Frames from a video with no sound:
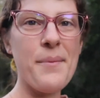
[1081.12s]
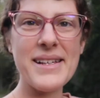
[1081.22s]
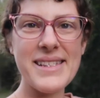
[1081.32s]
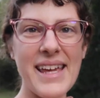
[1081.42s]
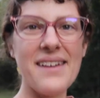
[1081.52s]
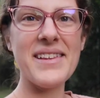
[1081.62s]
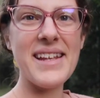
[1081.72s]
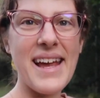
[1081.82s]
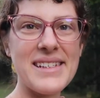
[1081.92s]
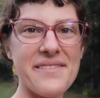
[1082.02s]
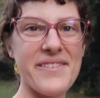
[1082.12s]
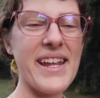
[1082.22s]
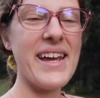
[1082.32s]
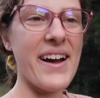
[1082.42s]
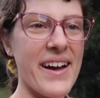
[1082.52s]
we'll be seeing you in the next
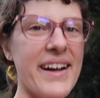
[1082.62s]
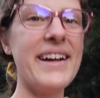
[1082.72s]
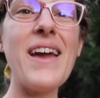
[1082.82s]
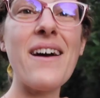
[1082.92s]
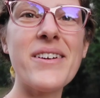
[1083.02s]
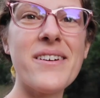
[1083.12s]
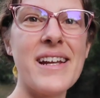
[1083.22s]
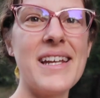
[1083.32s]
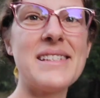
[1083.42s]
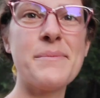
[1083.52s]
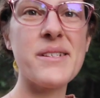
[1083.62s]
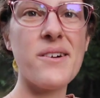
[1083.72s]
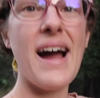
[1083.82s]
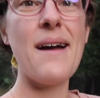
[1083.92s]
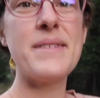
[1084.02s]
video. If you haven't already
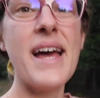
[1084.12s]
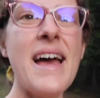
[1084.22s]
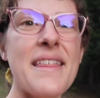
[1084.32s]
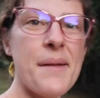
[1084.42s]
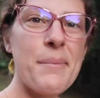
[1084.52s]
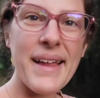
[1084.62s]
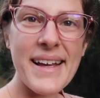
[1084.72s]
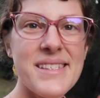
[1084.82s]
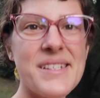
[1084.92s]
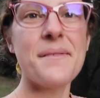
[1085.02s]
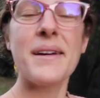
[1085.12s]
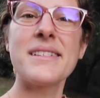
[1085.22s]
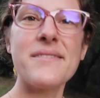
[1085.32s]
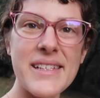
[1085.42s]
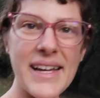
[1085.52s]
subscribed, then please do,
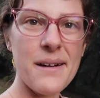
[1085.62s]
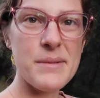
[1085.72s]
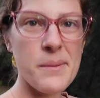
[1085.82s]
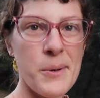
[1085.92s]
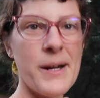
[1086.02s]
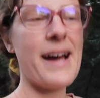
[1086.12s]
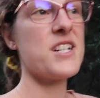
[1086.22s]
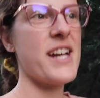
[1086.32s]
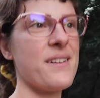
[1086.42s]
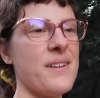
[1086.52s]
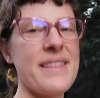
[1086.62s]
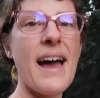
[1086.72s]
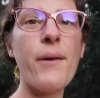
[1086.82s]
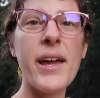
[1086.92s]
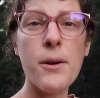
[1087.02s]
because it really helps support our channel and
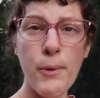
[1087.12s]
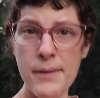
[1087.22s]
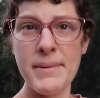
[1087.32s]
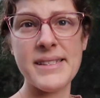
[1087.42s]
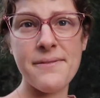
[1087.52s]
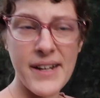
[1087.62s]
that way you won't miss a